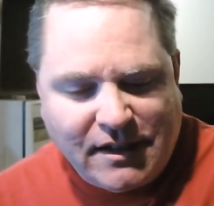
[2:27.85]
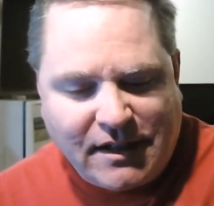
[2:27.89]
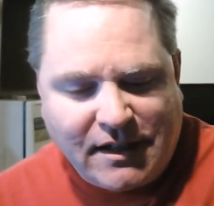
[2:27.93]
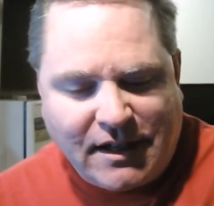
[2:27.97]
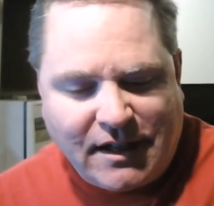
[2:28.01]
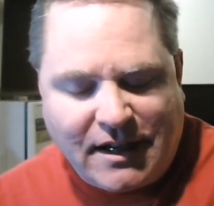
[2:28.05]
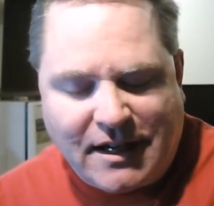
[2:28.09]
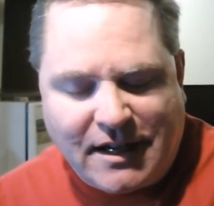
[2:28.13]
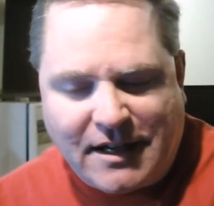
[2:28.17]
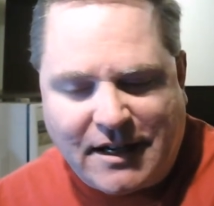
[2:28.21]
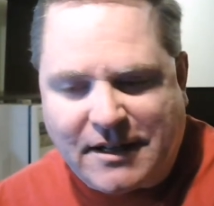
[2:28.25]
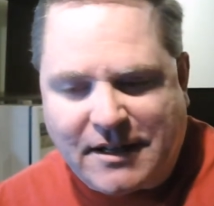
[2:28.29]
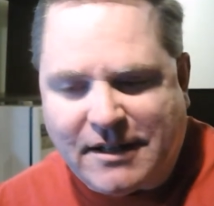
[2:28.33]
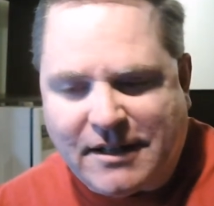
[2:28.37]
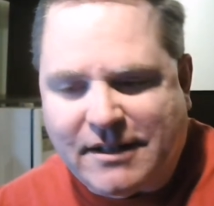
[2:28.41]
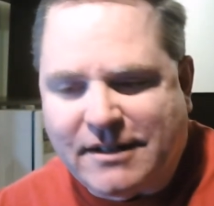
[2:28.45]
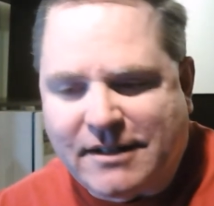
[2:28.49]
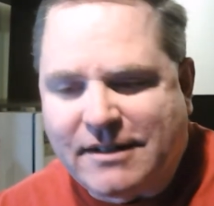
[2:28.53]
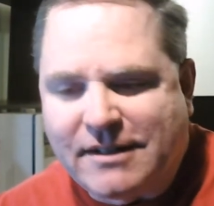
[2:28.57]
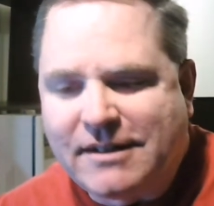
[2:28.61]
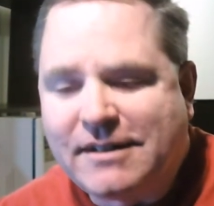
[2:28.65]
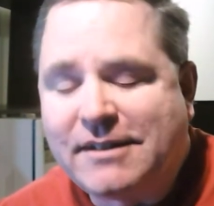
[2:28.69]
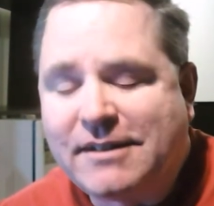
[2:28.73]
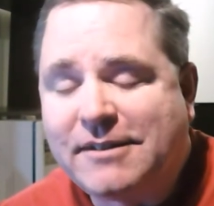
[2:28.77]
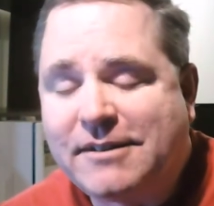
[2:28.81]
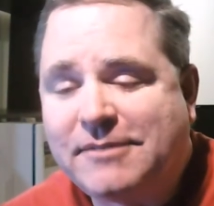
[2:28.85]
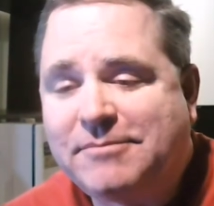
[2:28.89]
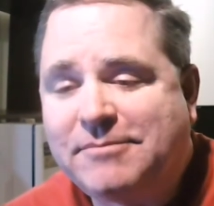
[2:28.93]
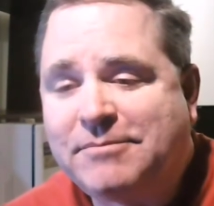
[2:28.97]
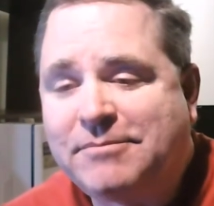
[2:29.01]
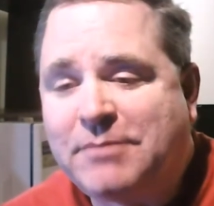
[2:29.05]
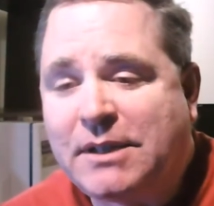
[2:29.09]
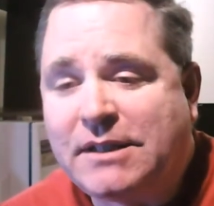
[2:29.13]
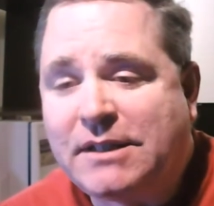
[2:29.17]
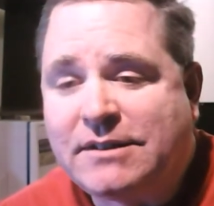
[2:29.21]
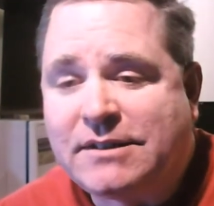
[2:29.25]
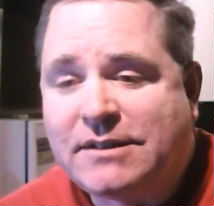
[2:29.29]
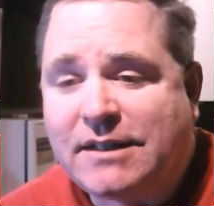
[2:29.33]
Uh,
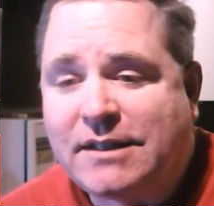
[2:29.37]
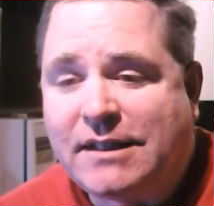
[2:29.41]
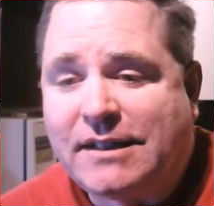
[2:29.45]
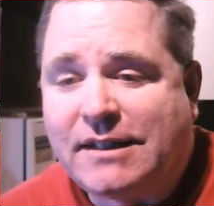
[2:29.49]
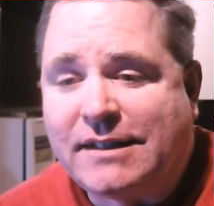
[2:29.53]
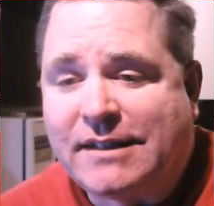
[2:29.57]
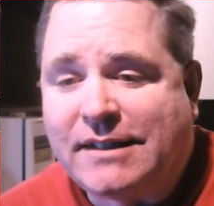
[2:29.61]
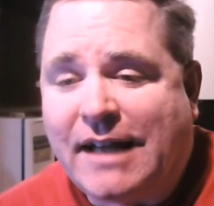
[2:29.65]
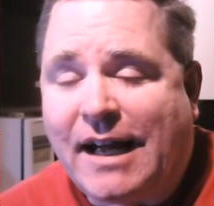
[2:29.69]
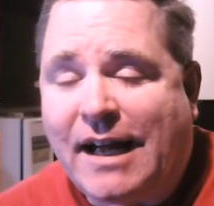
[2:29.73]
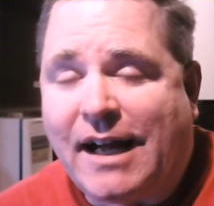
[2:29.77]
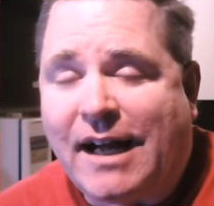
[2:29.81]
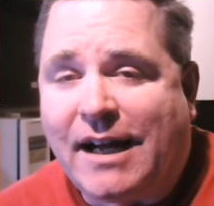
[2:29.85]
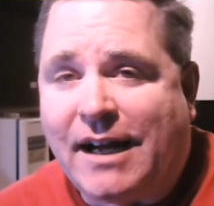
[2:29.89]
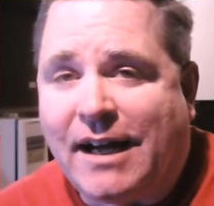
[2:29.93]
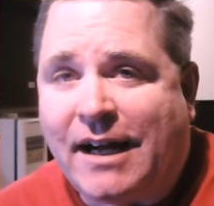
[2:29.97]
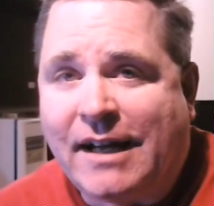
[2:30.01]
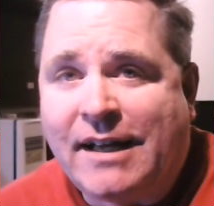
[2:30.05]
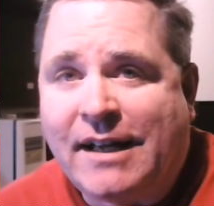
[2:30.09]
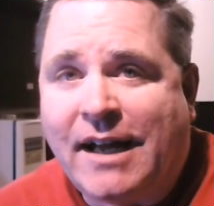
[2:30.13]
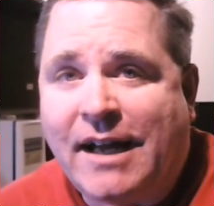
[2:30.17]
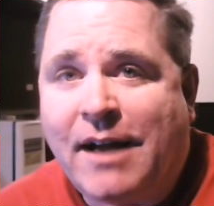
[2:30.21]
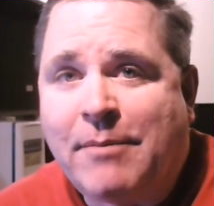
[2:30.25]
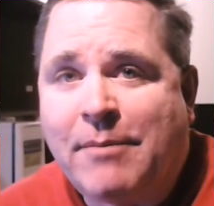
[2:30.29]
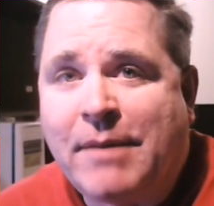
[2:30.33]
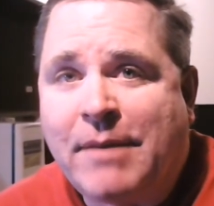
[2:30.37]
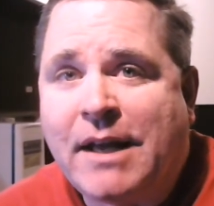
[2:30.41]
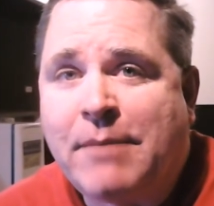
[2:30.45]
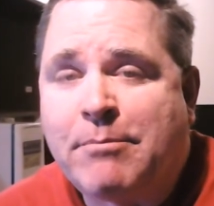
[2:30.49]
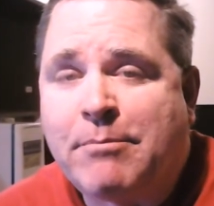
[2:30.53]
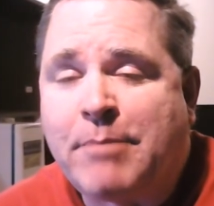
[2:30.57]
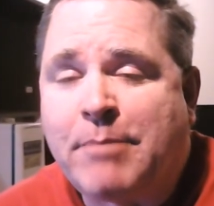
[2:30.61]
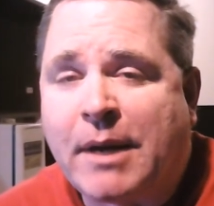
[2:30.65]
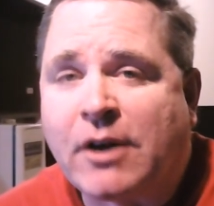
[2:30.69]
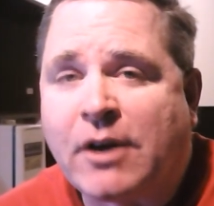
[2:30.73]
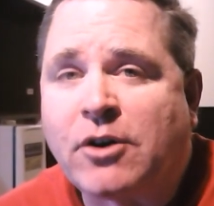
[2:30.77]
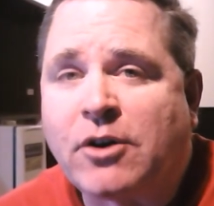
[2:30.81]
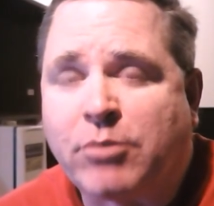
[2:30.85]
but uh, yeah, I am a
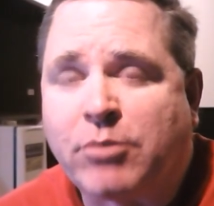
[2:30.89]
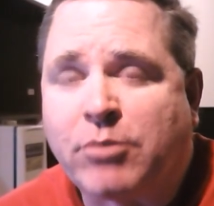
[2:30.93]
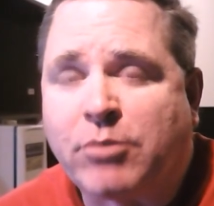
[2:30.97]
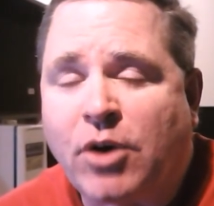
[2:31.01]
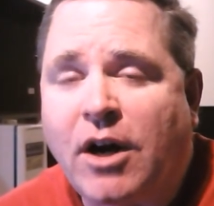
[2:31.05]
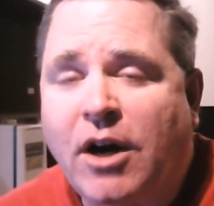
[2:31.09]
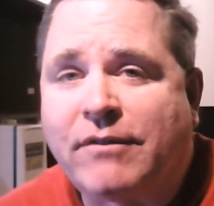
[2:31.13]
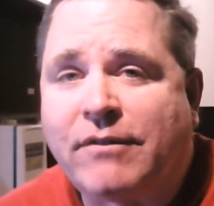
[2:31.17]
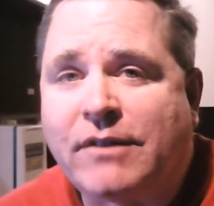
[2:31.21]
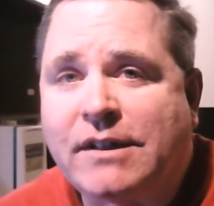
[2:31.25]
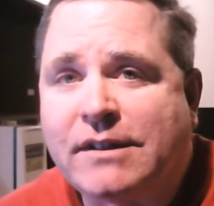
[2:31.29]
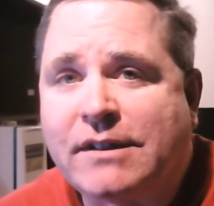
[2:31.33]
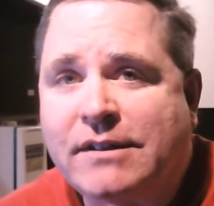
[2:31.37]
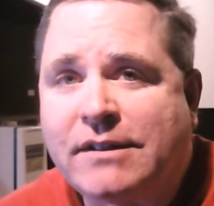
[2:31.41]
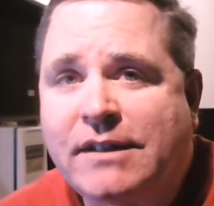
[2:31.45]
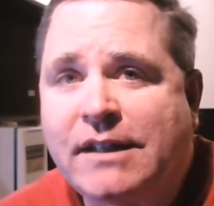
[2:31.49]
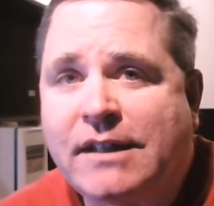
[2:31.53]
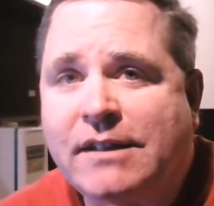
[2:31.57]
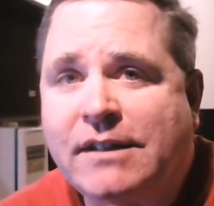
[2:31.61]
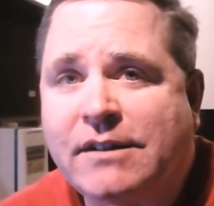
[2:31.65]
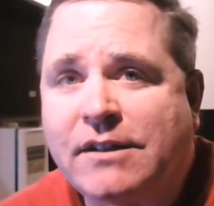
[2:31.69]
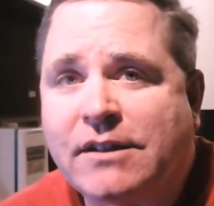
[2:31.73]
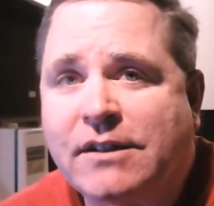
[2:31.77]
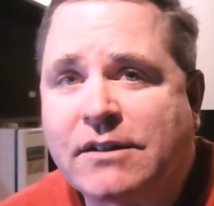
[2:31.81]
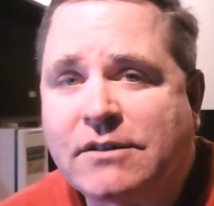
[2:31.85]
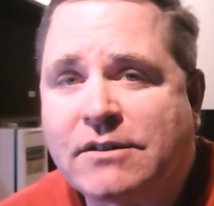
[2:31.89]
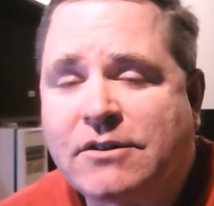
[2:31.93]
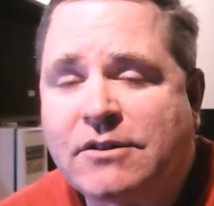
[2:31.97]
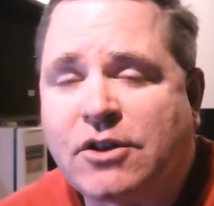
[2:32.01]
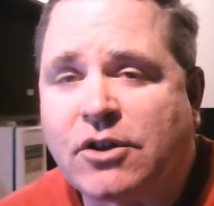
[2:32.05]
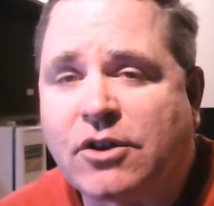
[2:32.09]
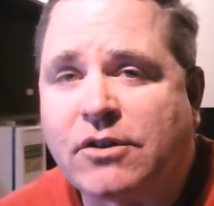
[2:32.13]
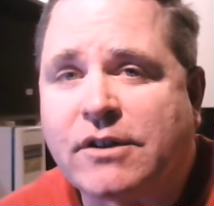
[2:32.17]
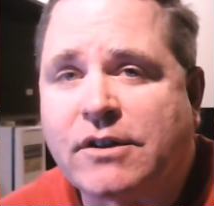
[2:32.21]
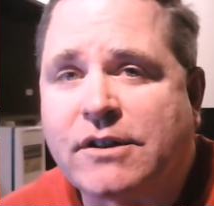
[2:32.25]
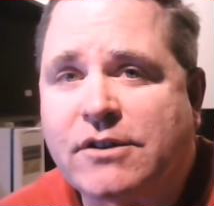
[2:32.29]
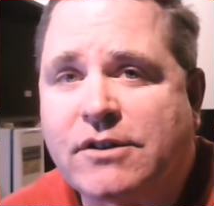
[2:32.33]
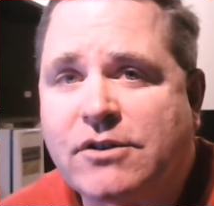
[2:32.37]
better prophet than the
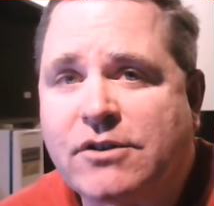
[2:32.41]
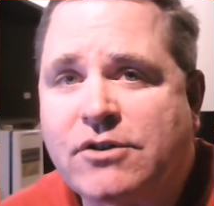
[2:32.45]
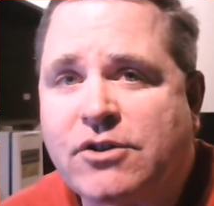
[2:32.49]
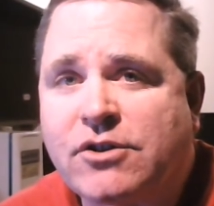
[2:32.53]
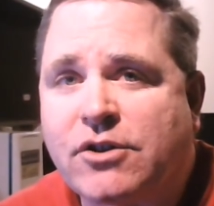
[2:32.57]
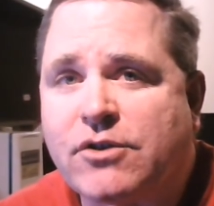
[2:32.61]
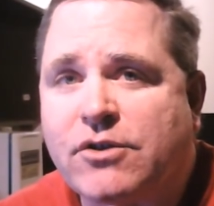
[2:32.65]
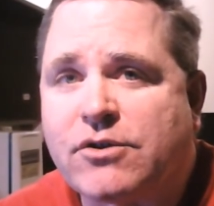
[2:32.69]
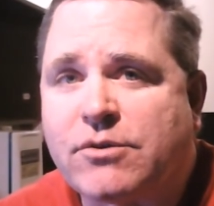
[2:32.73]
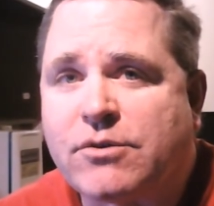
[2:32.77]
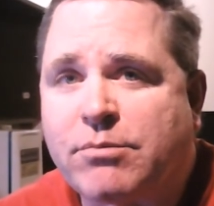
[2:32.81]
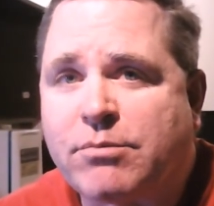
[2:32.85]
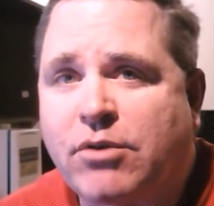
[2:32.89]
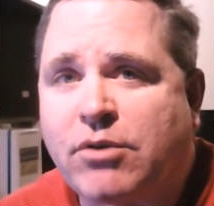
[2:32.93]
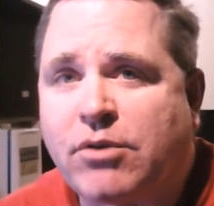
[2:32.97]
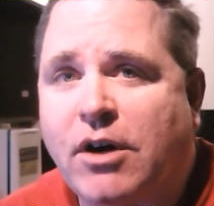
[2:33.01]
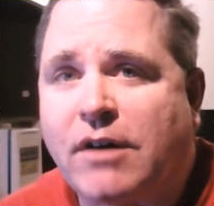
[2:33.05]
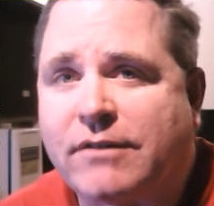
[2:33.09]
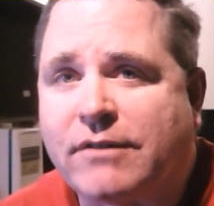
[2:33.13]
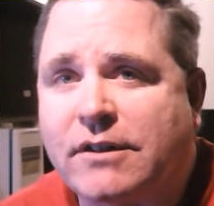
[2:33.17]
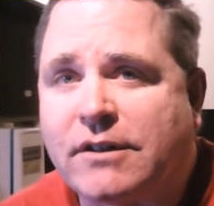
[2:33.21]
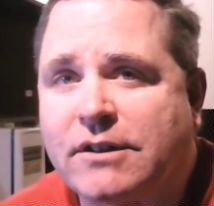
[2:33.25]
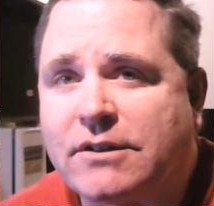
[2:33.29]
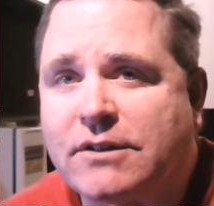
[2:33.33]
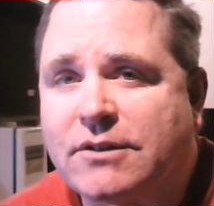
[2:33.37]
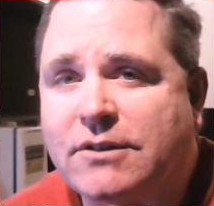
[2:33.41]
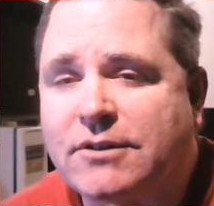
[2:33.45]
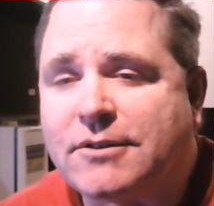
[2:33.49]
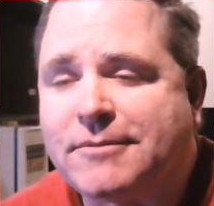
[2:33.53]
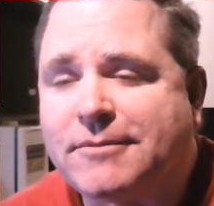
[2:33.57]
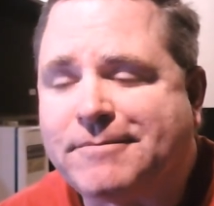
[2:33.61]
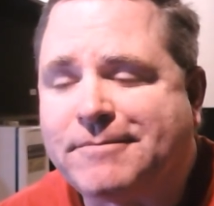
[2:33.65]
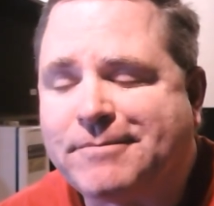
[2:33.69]
current church prophets.